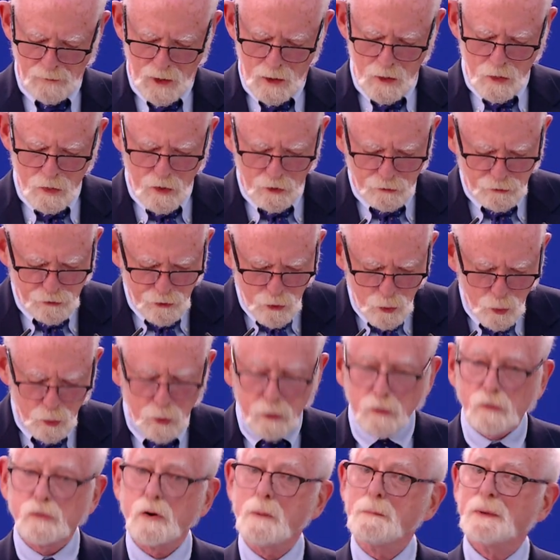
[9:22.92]
The dual
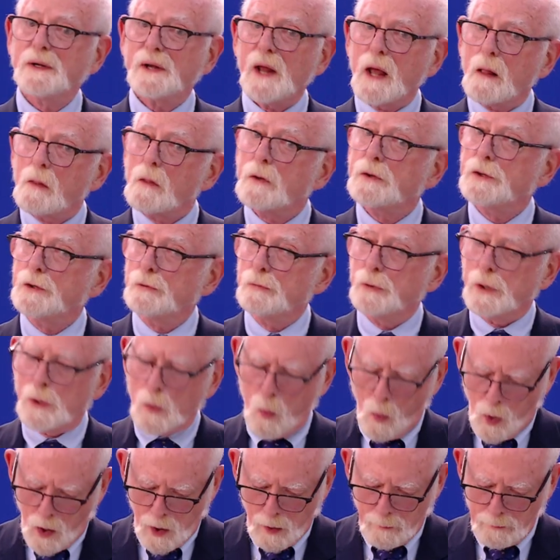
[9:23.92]
criminality
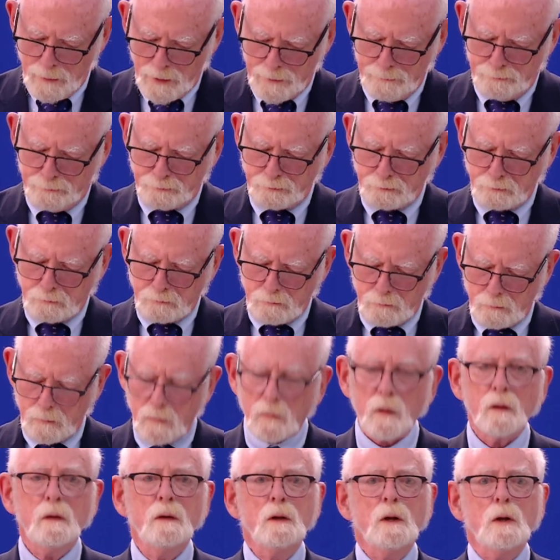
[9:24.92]
requirement
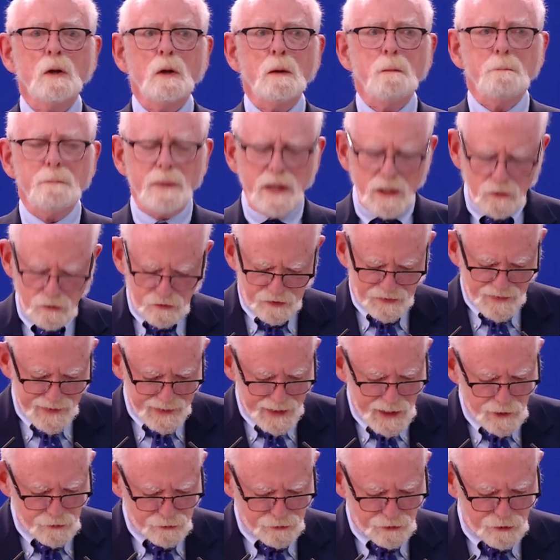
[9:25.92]
means that
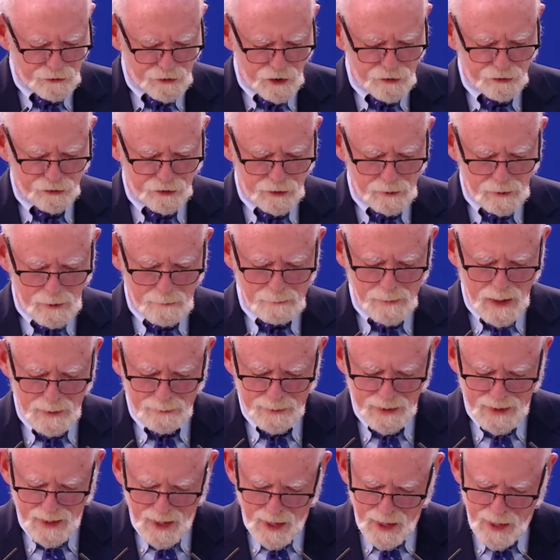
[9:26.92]
extradition may
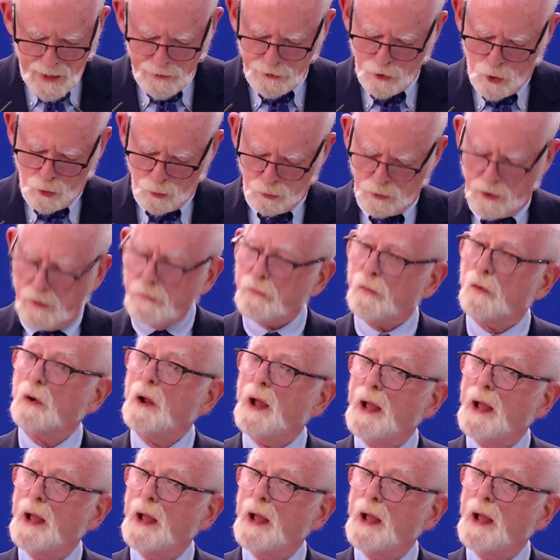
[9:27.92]
be had only for